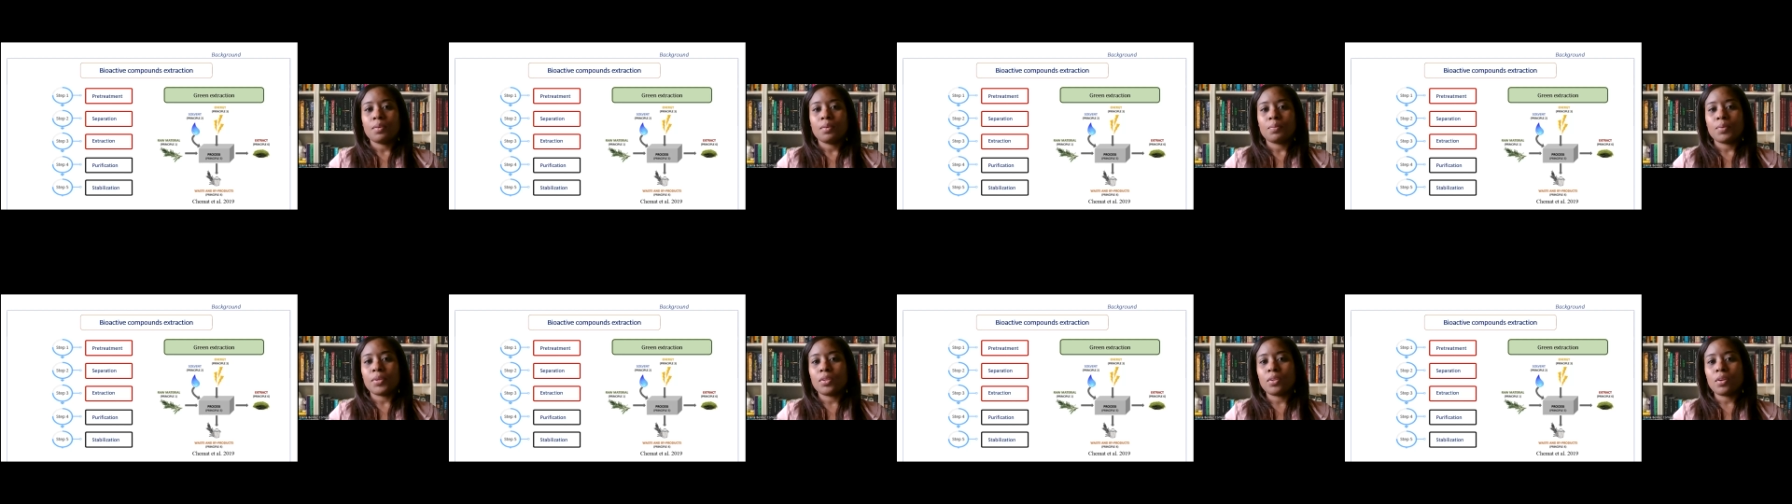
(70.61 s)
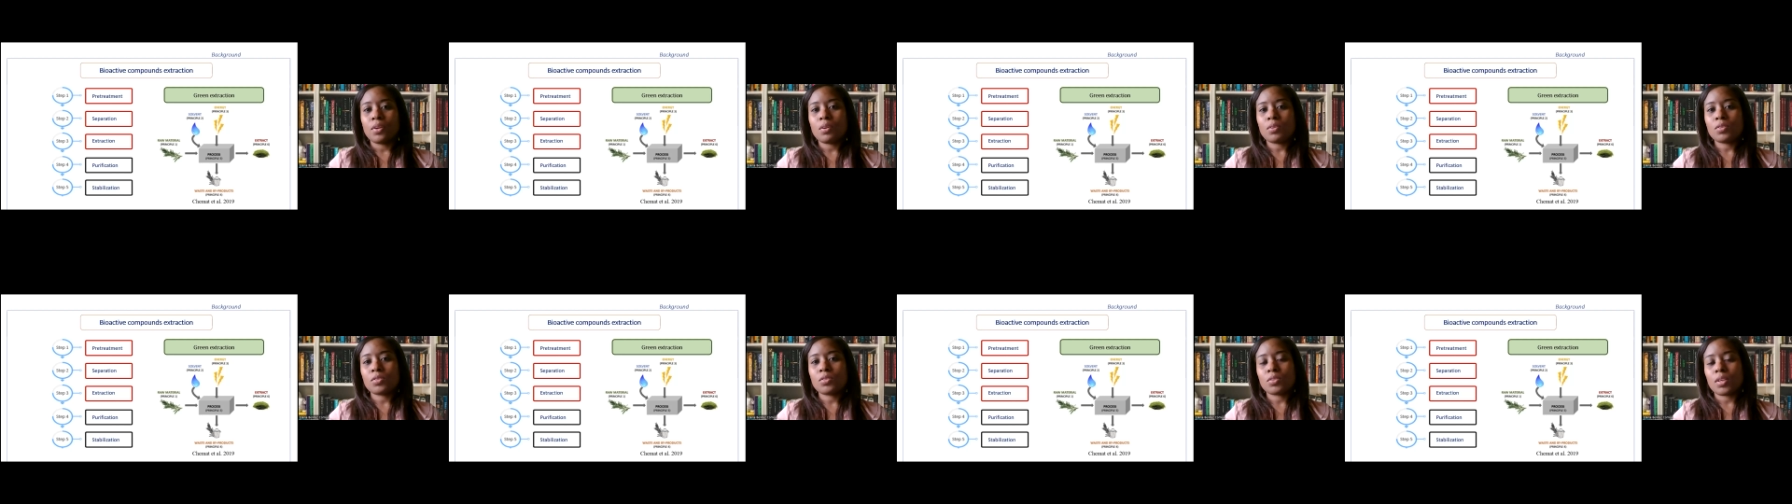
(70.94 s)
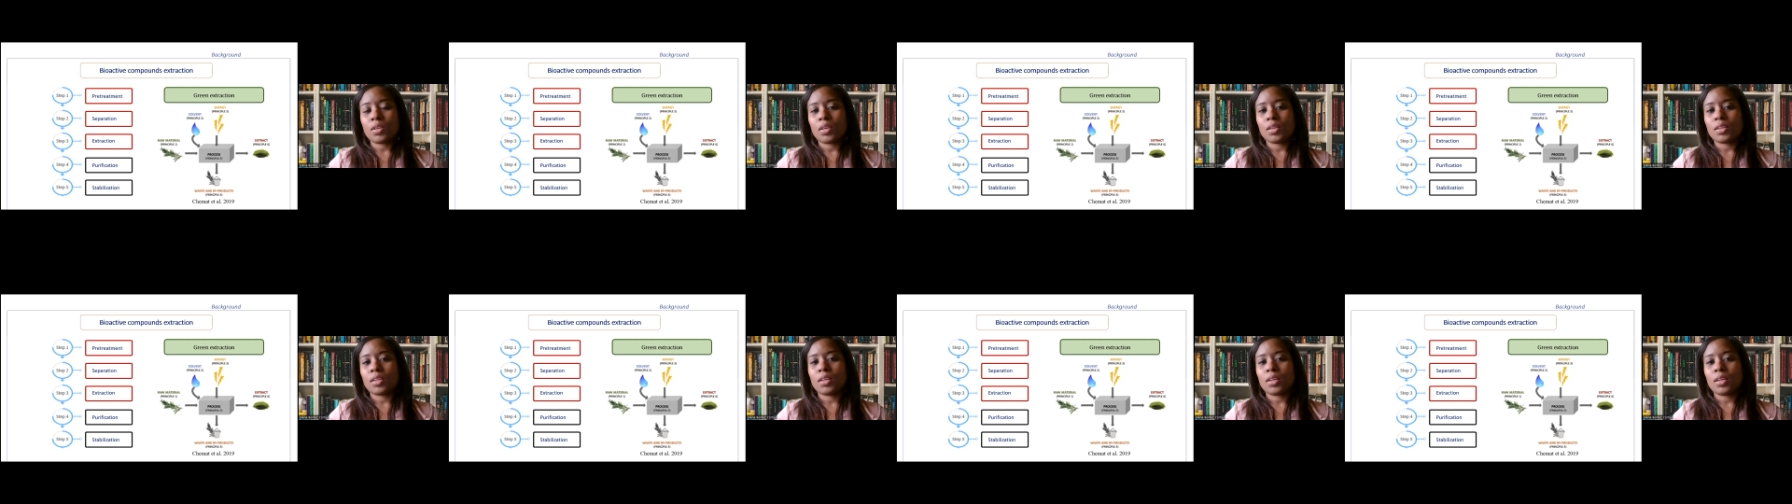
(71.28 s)
with those
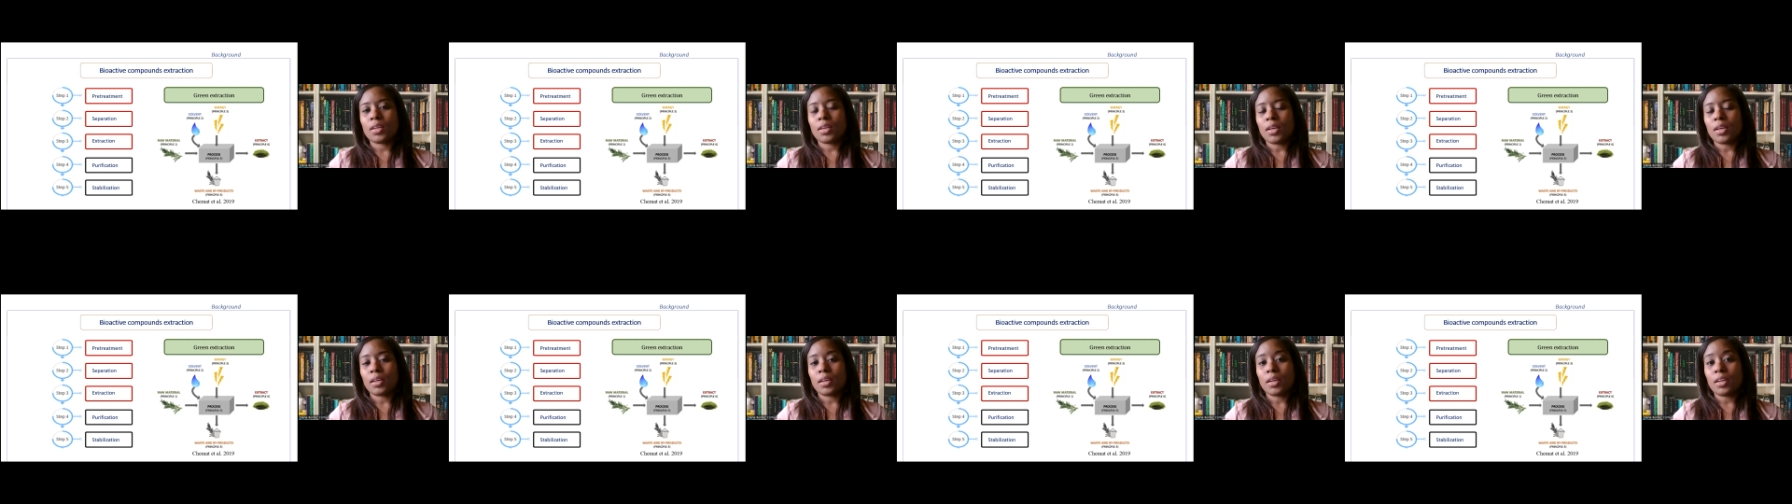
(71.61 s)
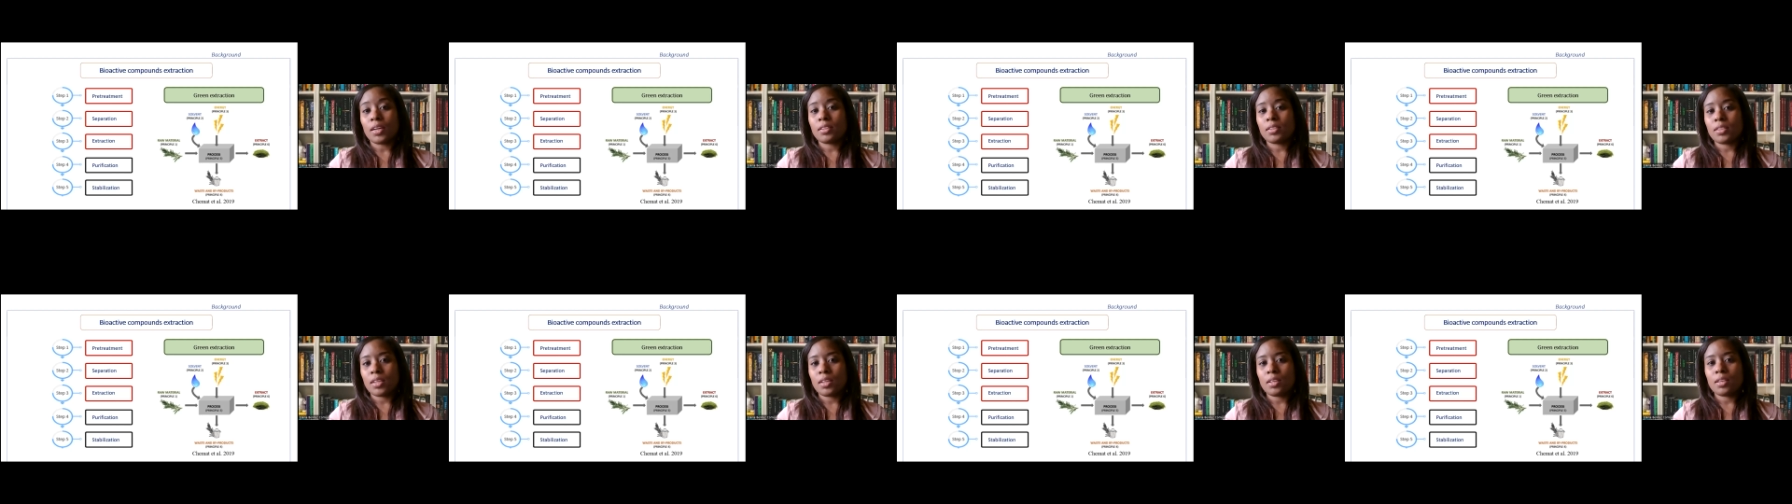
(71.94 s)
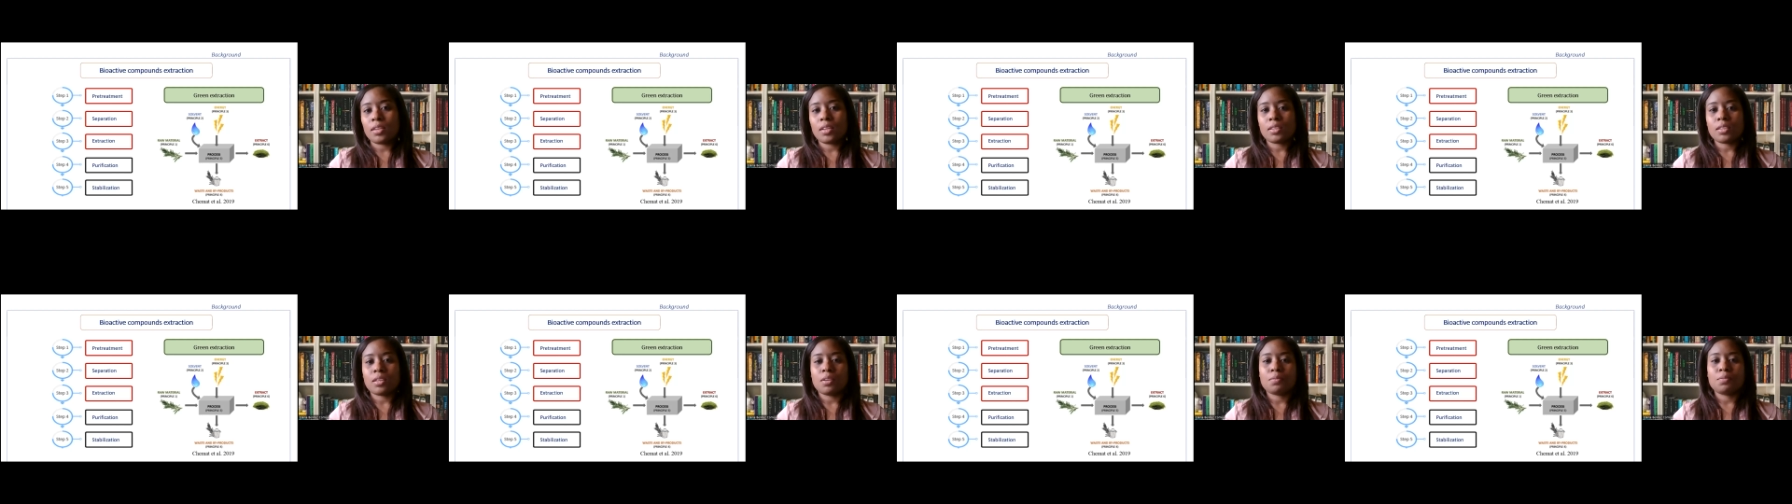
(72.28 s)
uh,
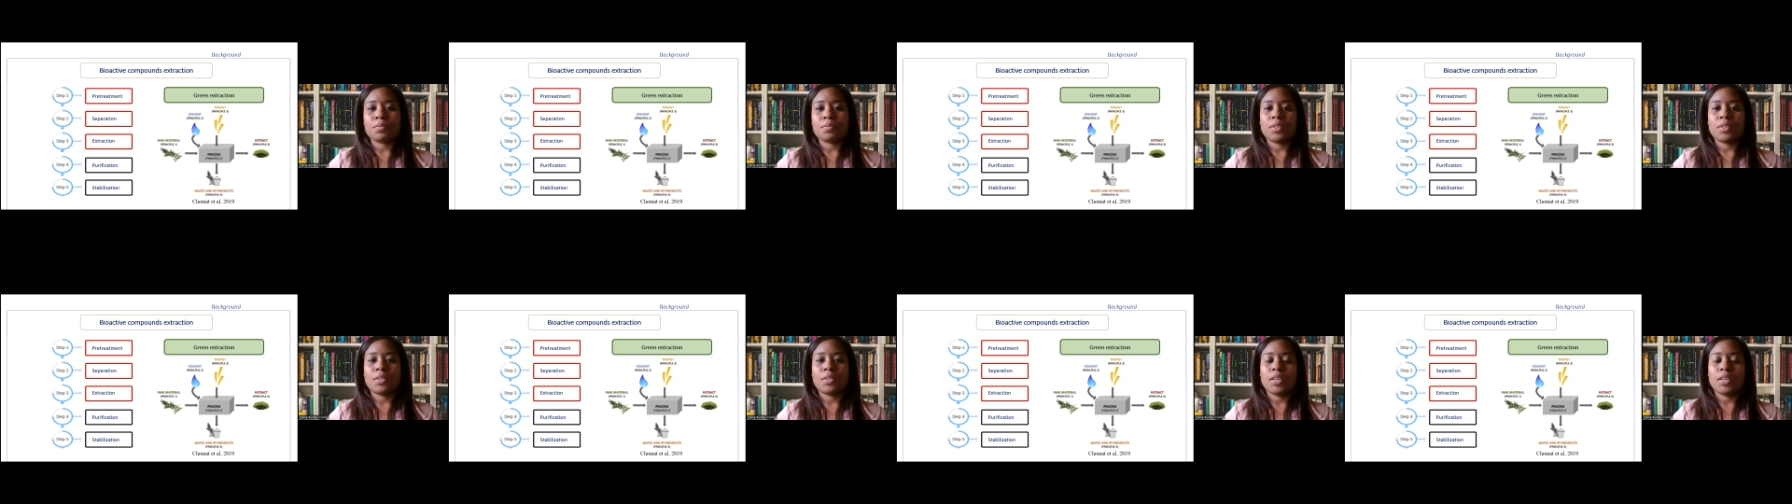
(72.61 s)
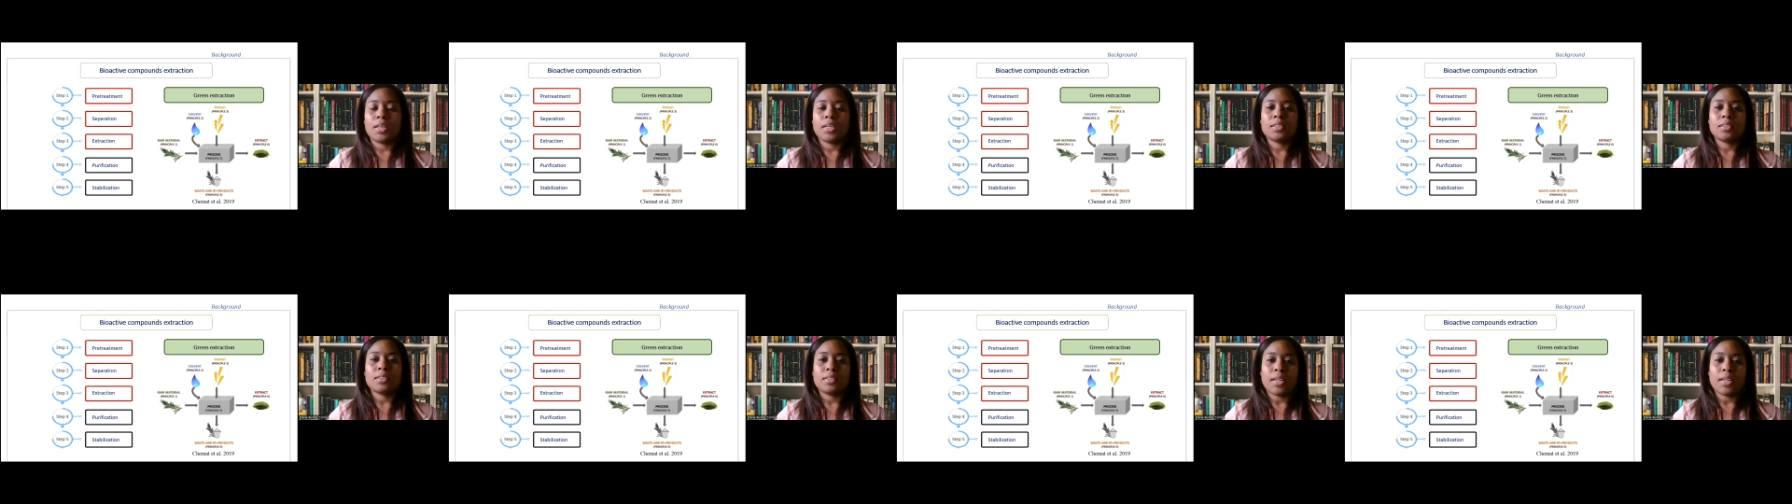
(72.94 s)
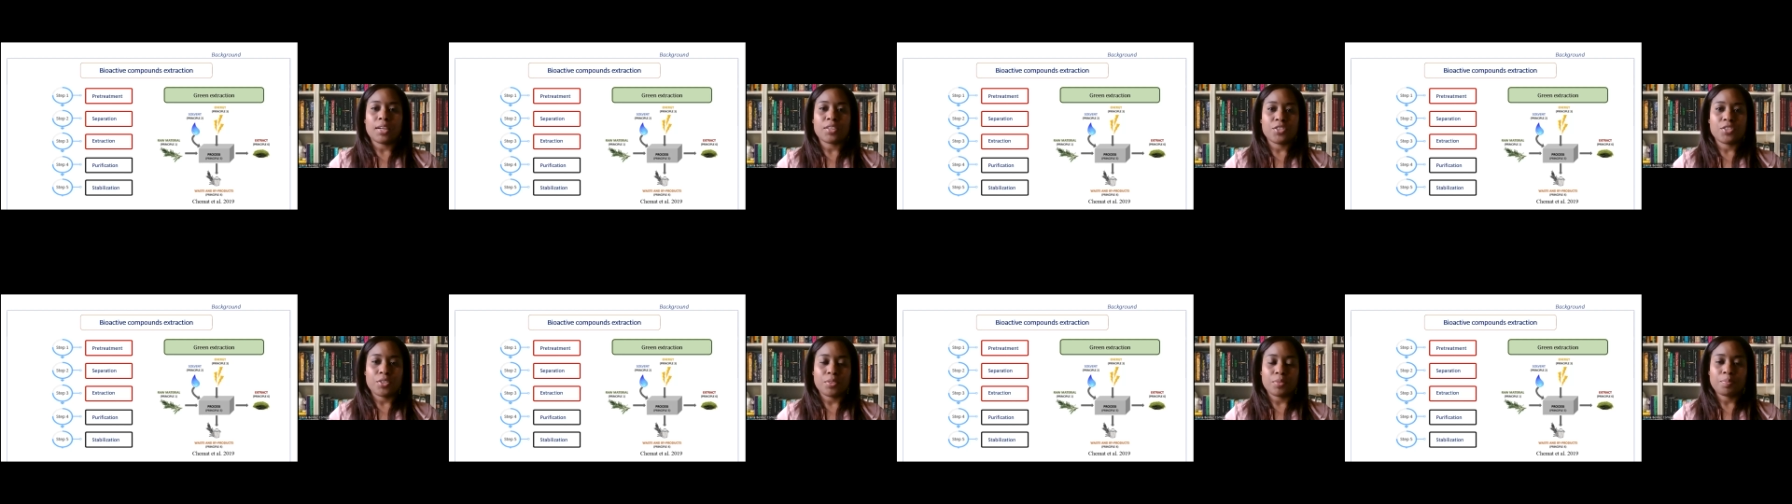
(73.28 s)
criteria of green
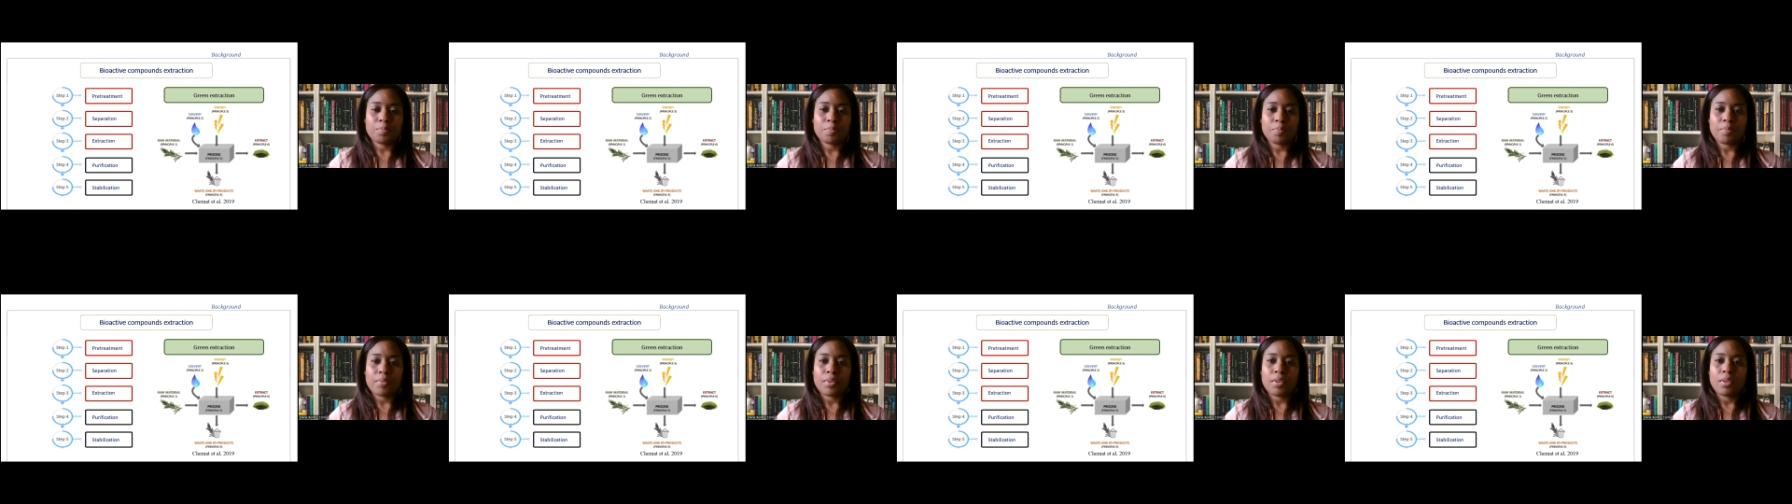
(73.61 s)
extraction.